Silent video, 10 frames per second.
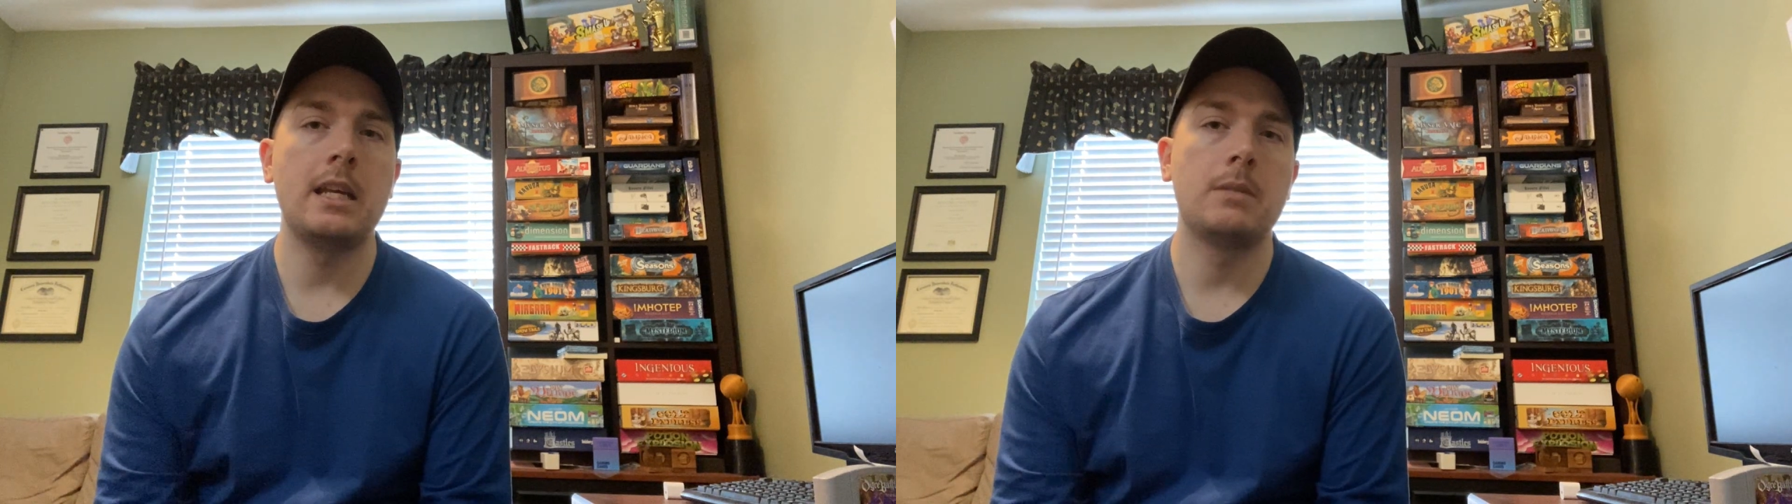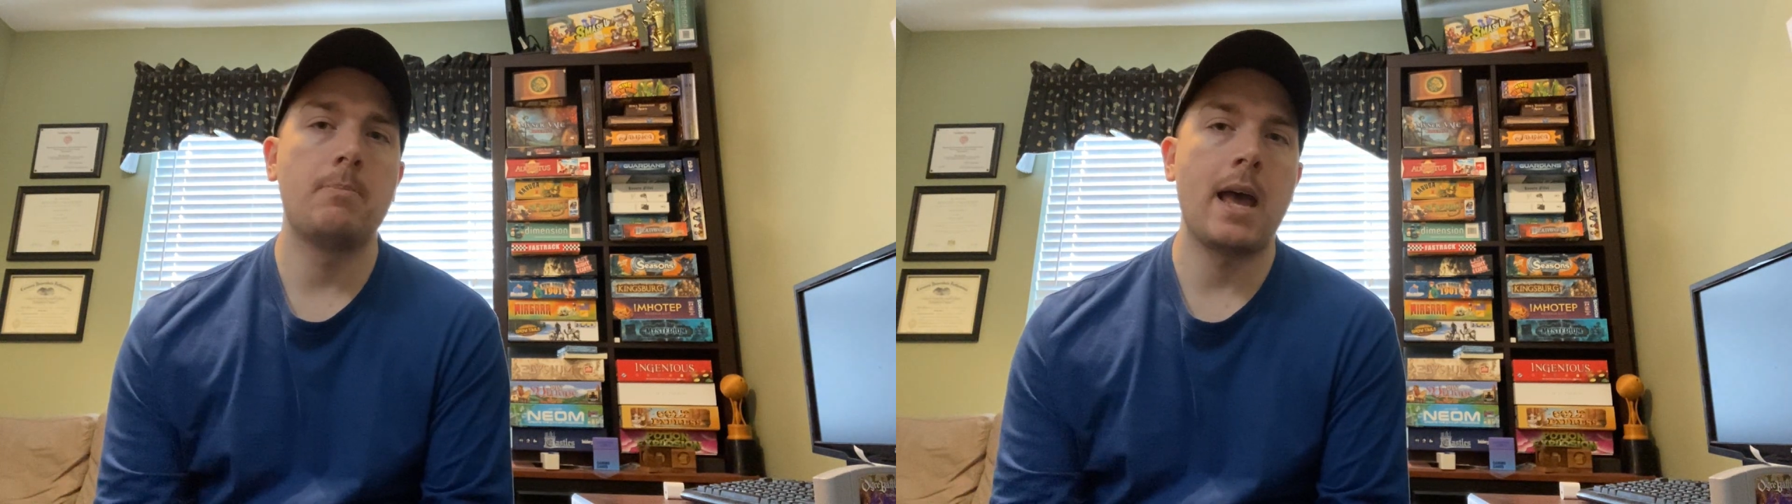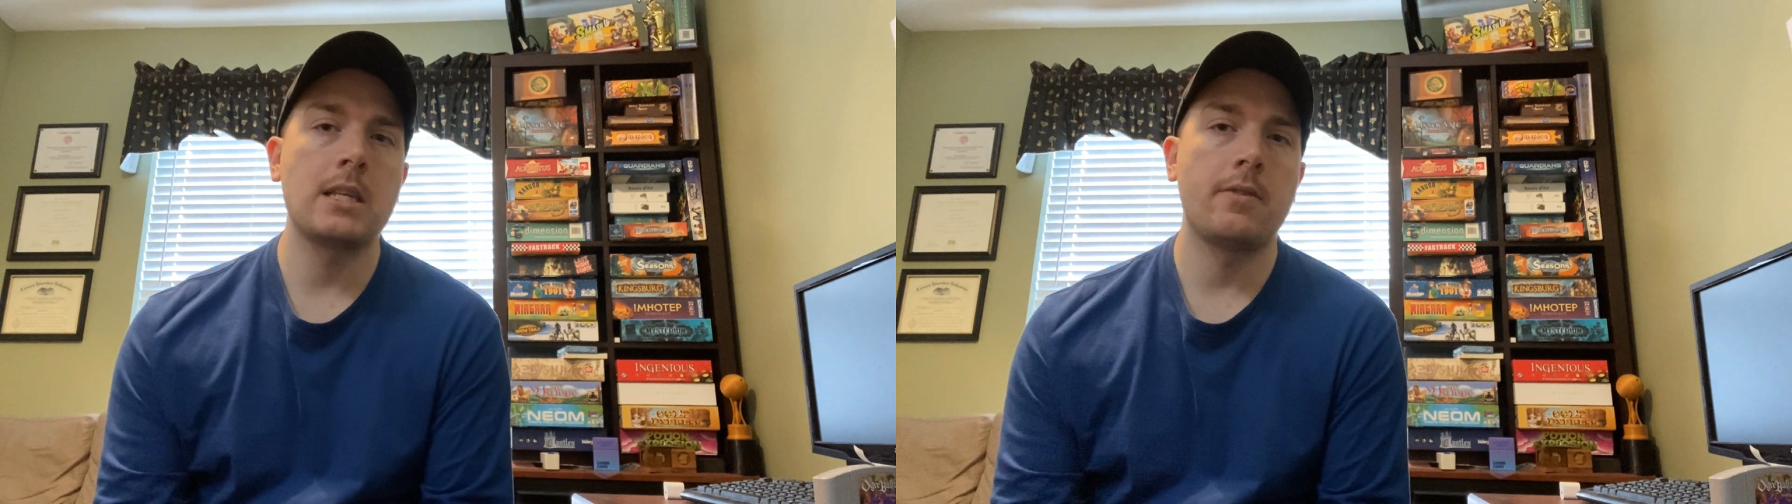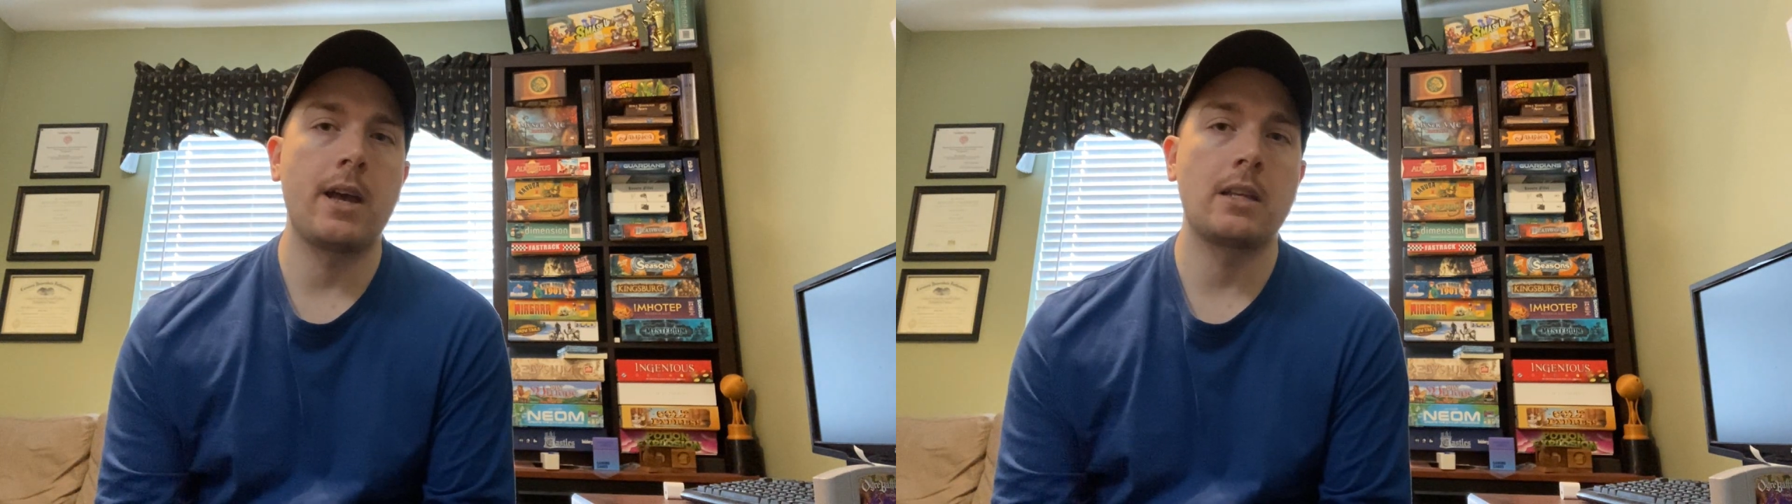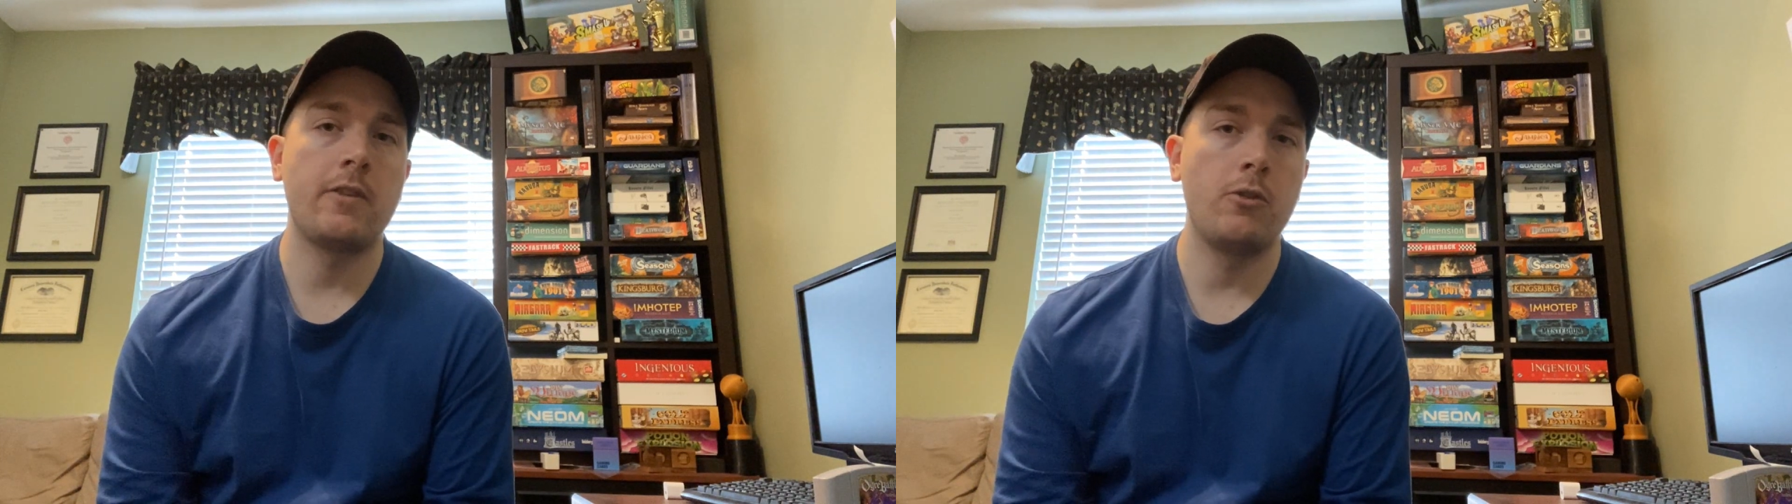is Mass
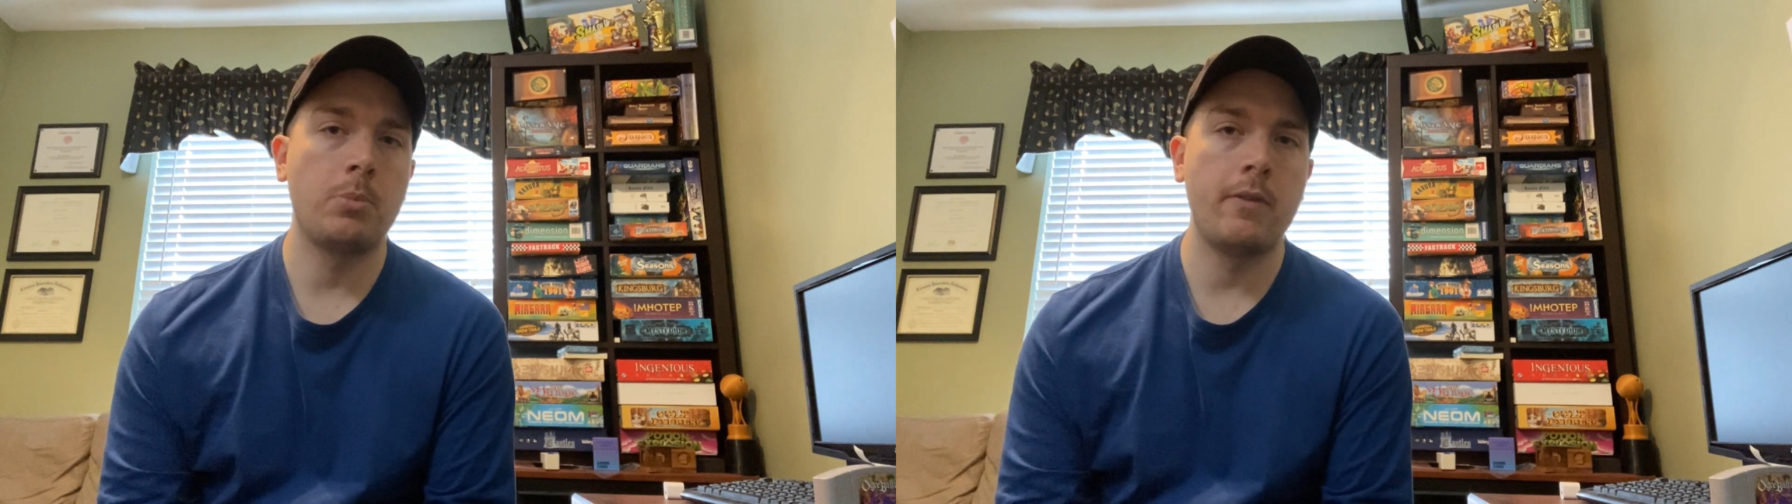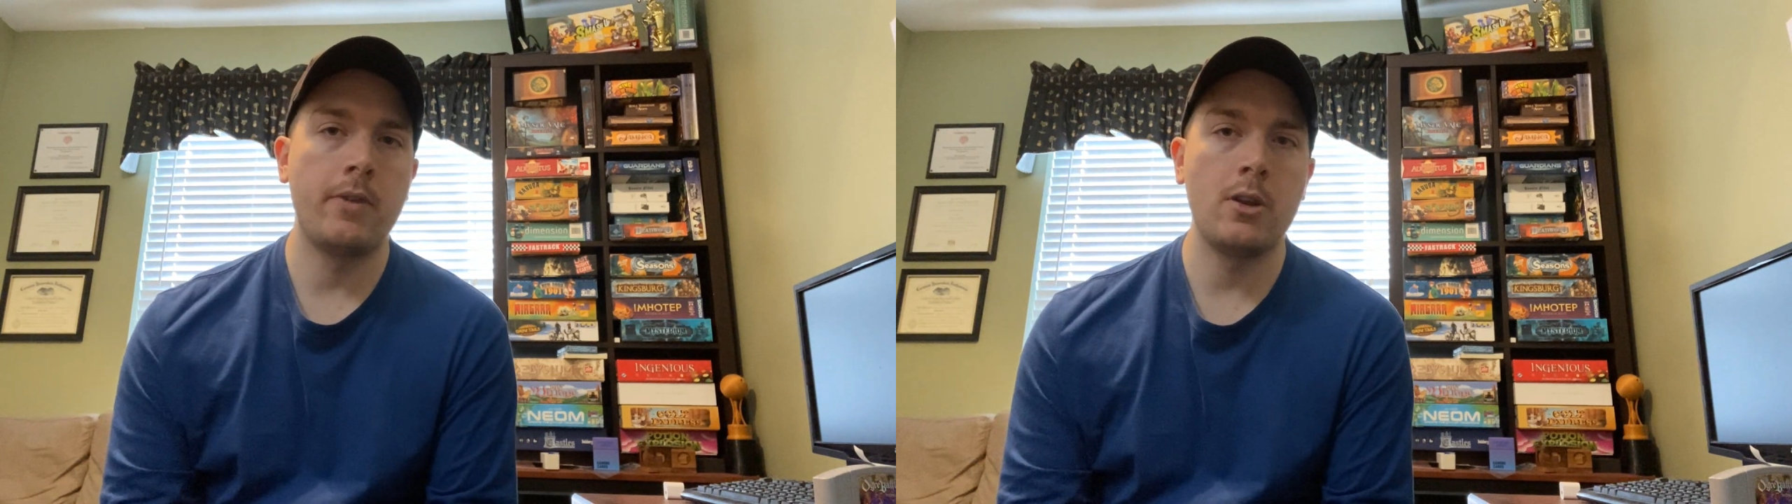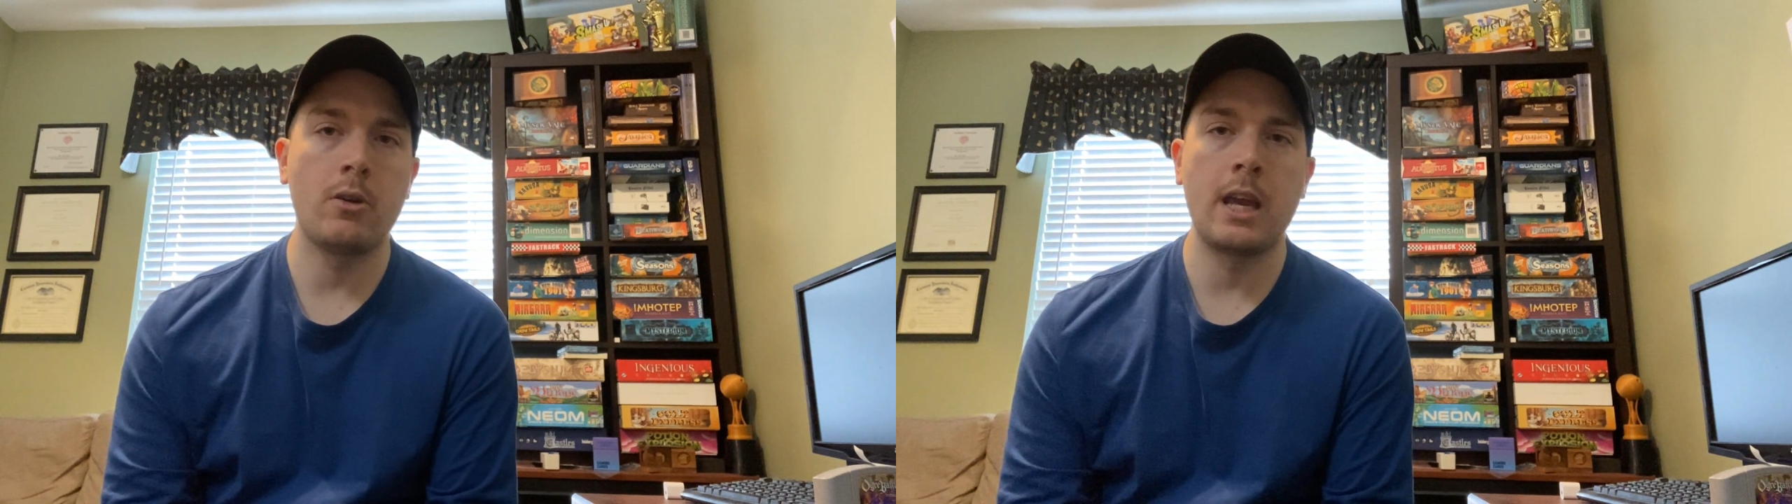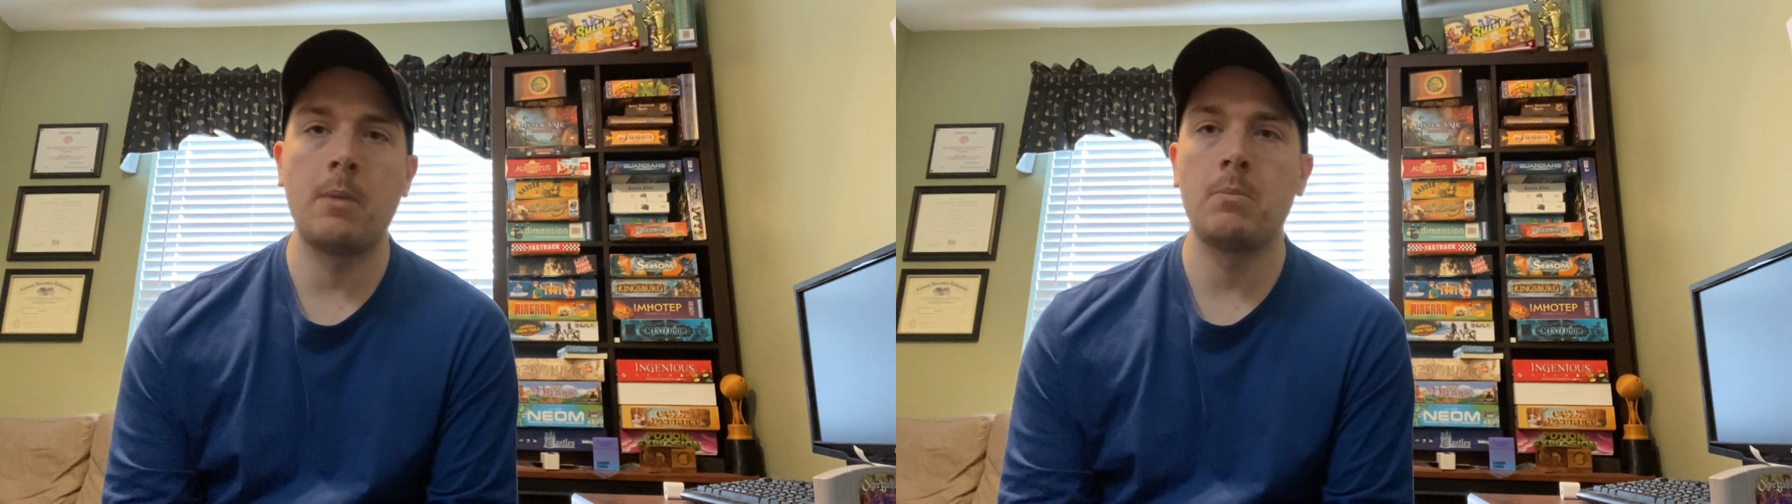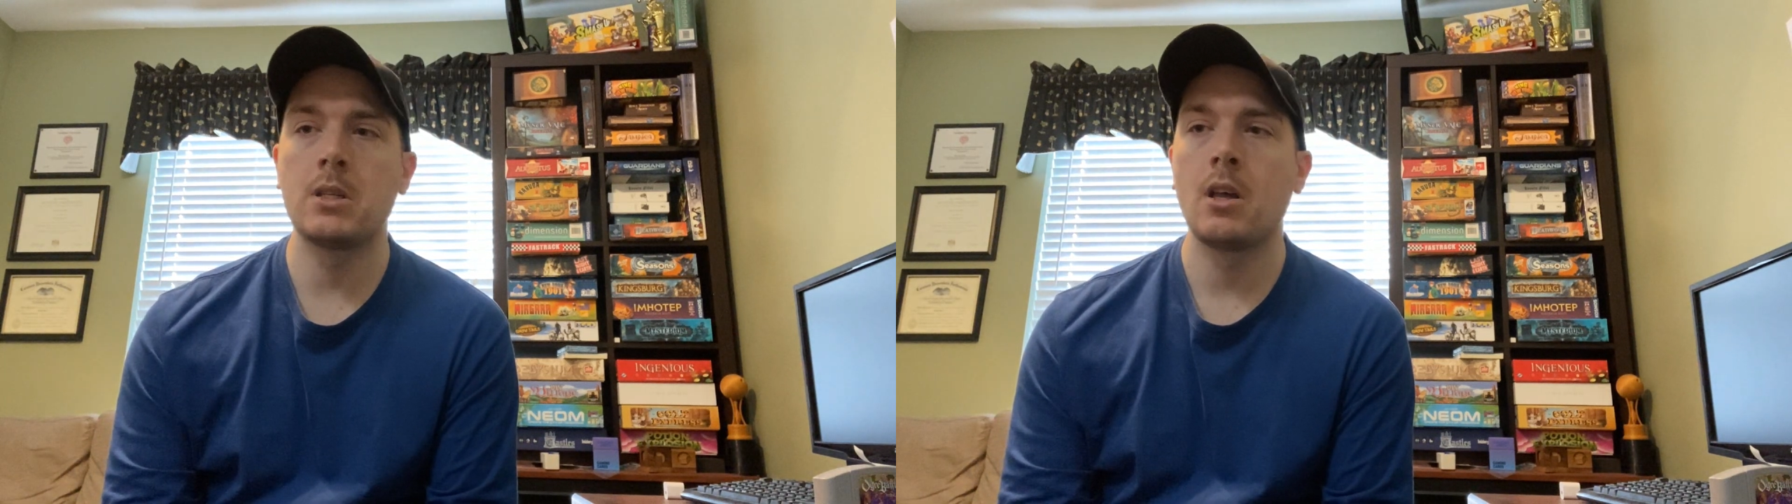Effect if you play video
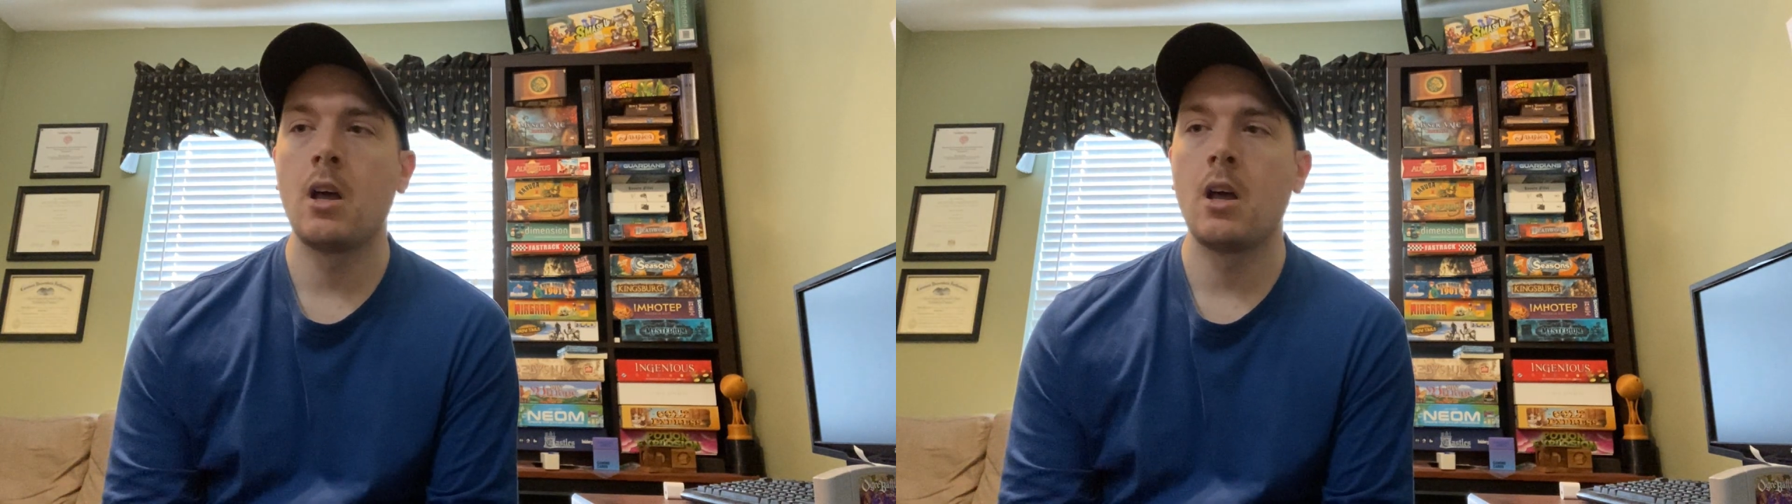games.